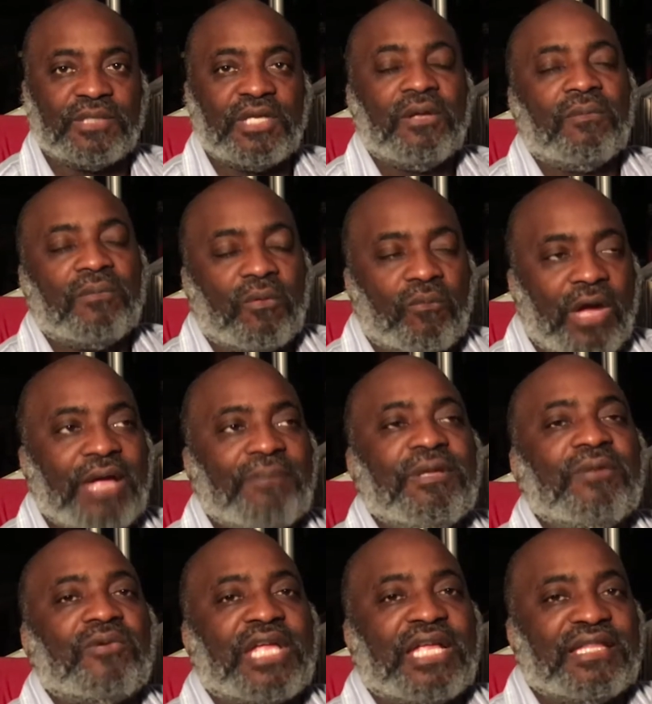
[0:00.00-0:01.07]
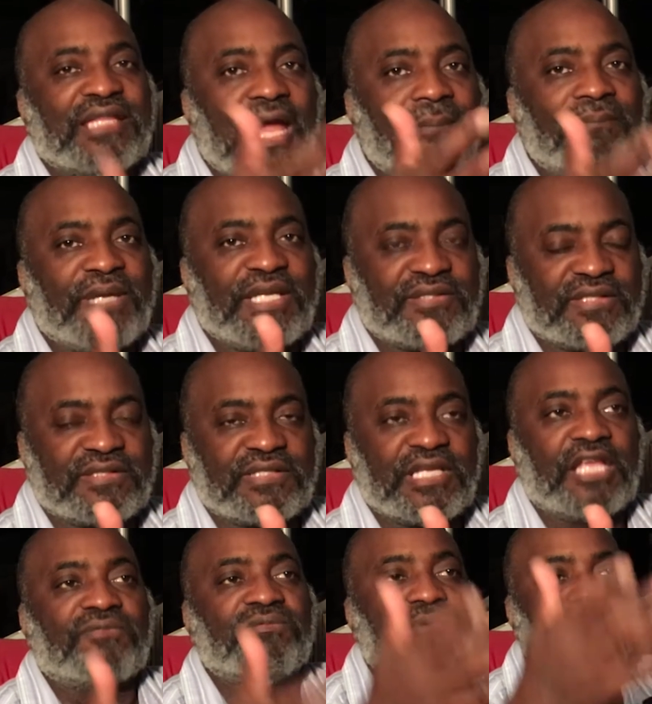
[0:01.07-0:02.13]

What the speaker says: But white people cannot be successful